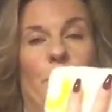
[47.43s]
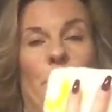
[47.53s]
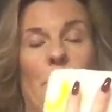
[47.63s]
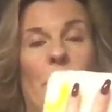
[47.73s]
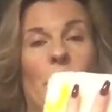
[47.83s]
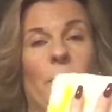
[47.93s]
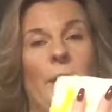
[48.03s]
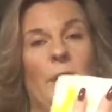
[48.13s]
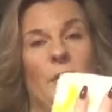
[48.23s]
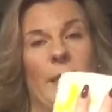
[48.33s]
spread your
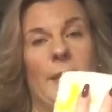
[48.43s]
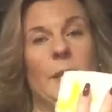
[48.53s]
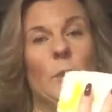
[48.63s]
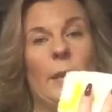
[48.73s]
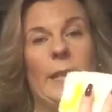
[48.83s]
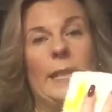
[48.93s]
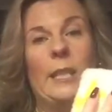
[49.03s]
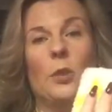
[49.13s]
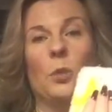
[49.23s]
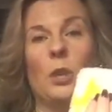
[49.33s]
fingers nice and widely.
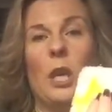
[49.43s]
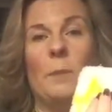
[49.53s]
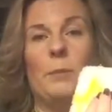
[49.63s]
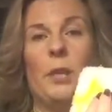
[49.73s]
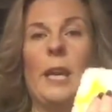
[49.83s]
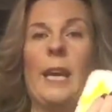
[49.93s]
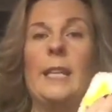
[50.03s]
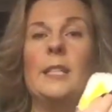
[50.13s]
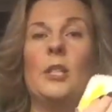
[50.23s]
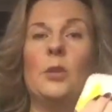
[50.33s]
You don't cup your
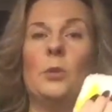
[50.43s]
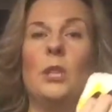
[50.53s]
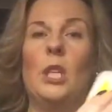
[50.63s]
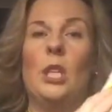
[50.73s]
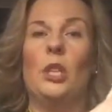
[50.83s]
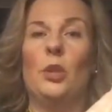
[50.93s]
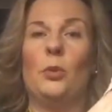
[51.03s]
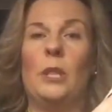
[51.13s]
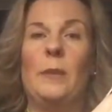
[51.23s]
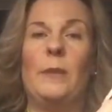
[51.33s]
hand. You
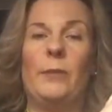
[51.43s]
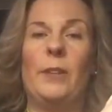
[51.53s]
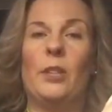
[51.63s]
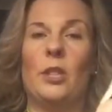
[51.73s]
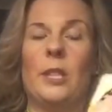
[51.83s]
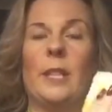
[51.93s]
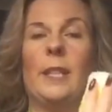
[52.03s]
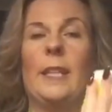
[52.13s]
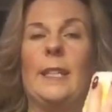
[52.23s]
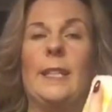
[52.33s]
don't keep your fingers together
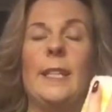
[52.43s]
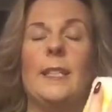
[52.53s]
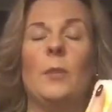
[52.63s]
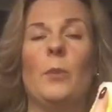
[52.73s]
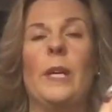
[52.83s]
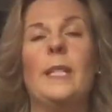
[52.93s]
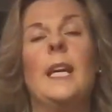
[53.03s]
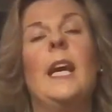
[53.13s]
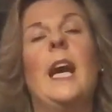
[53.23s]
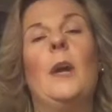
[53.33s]
like that, nice and wide.
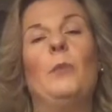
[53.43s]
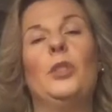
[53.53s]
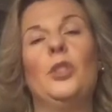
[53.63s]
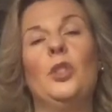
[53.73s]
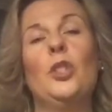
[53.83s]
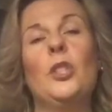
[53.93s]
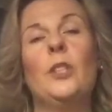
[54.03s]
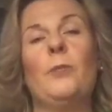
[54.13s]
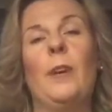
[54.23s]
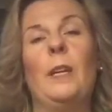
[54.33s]
And when you're using
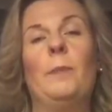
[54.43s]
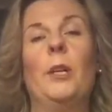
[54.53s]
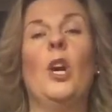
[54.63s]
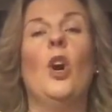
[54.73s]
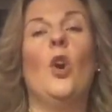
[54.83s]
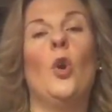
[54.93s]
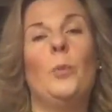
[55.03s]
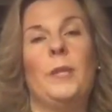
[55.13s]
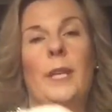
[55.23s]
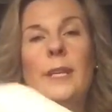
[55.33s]
the fibre,
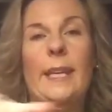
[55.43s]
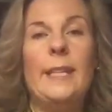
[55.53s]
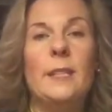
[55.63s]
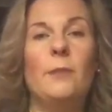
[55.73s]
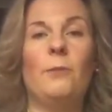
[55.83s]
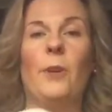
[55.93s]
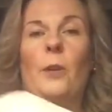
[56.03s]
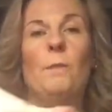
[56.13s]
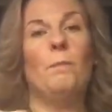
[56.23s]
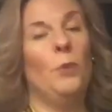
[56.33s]
always nice and
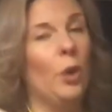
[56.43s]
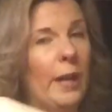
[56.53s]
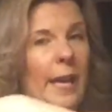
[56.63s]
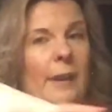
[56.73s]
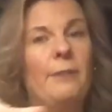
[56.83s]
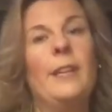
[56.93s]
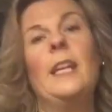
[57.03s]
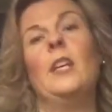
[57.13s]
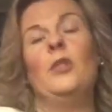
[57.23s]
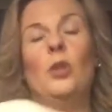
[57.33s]
firm, not
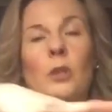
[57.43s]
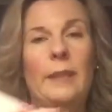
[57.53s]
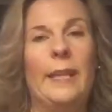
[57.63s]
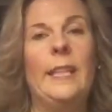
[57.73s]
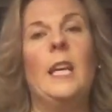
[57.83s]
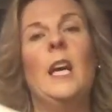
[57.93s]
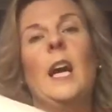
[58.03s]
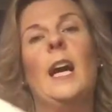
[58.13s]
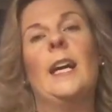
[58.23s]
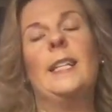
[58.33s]
heavy, not light.
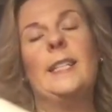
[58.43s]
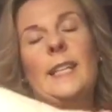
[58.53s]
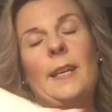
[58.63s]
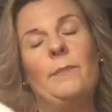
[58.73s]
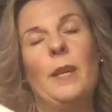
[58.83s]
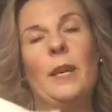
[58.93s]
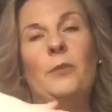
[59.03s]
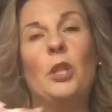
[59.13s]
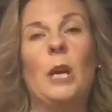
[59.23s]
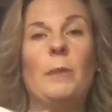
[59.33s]
And
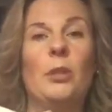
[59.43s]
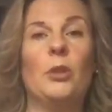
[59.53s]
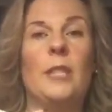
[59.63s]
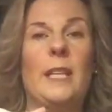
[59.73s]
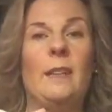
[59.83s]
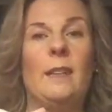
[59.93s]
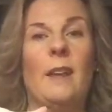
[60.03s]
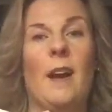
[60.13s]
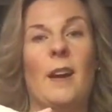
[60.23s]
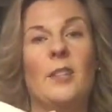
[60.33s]
if you come across anything
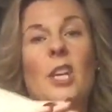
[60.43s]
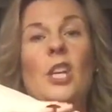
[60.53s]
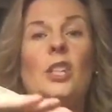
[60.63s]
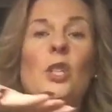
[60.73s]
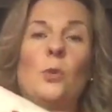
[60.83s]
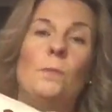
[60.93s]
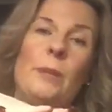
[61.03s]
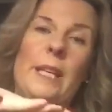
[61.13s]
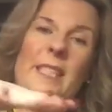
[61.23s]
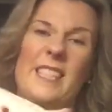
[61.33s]
hard, you
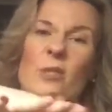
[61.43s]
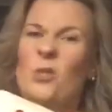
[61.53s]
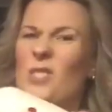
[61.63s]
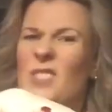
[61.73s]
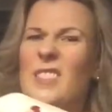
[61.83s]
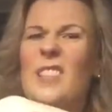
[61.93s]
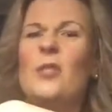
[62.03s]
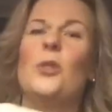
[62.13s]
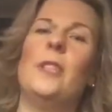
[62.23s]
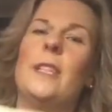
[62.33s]
don't
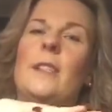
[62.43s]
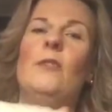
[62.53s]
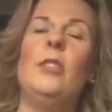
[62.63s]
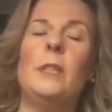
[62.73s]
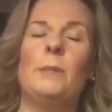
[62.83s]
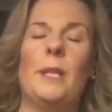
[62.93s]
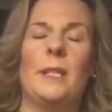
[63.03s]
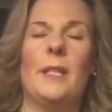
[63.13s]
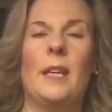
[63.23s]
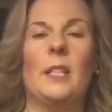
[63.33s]
start doing this and really
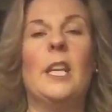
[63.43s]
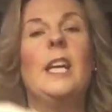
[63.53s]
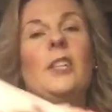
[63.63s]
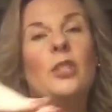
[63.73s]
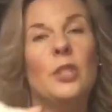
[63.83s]
pressing hard. You